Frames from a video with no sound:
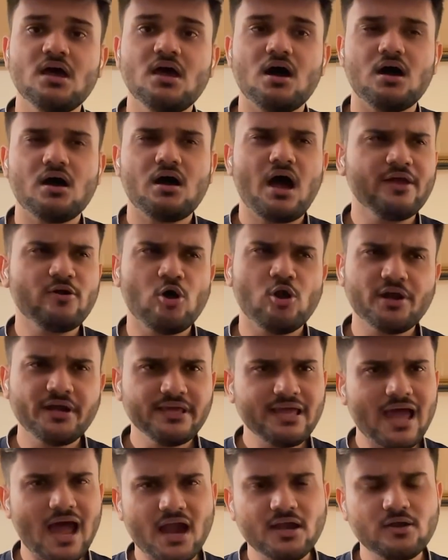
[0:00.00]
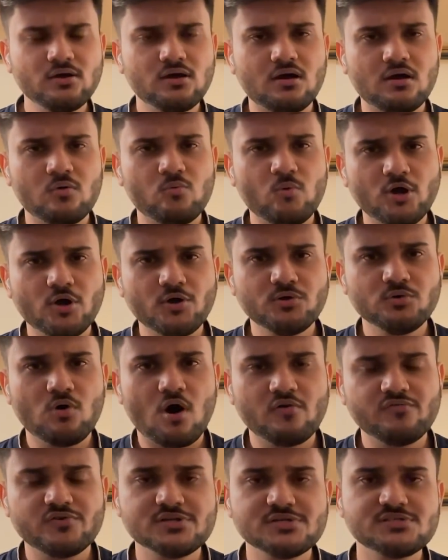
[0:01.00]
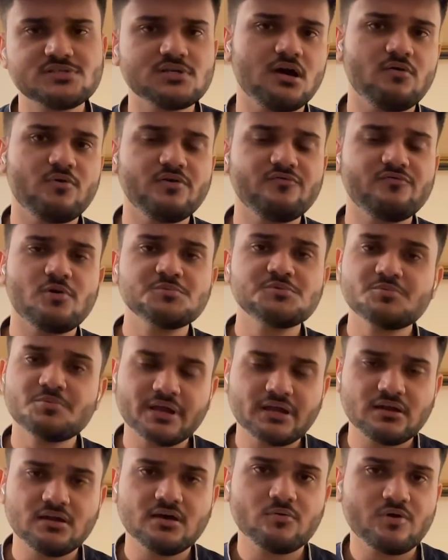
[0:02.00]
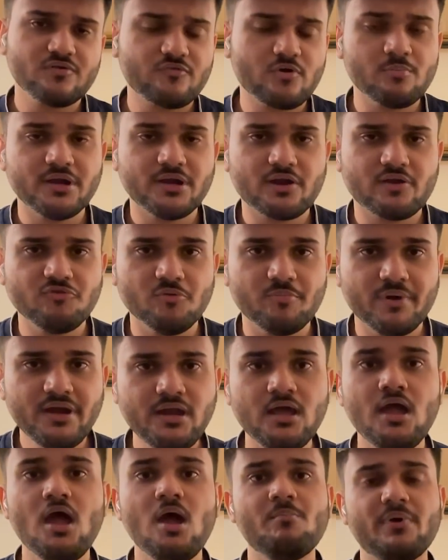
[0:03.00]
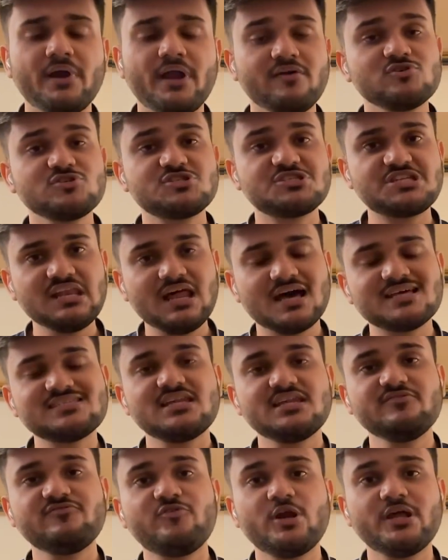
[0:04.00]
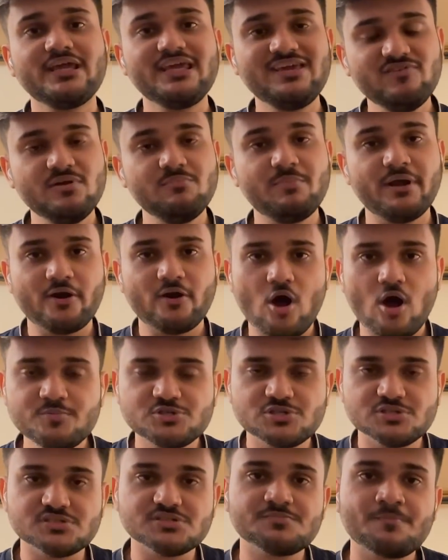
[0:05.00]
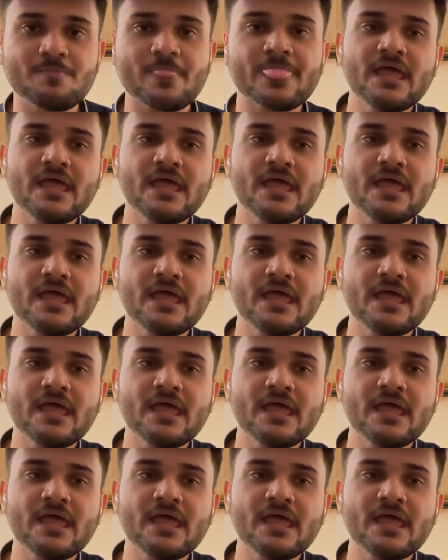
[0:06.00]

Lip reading: I already had one or two offers, one from Sprinklr, one from InterviewBit, but I was still hustling for even better options.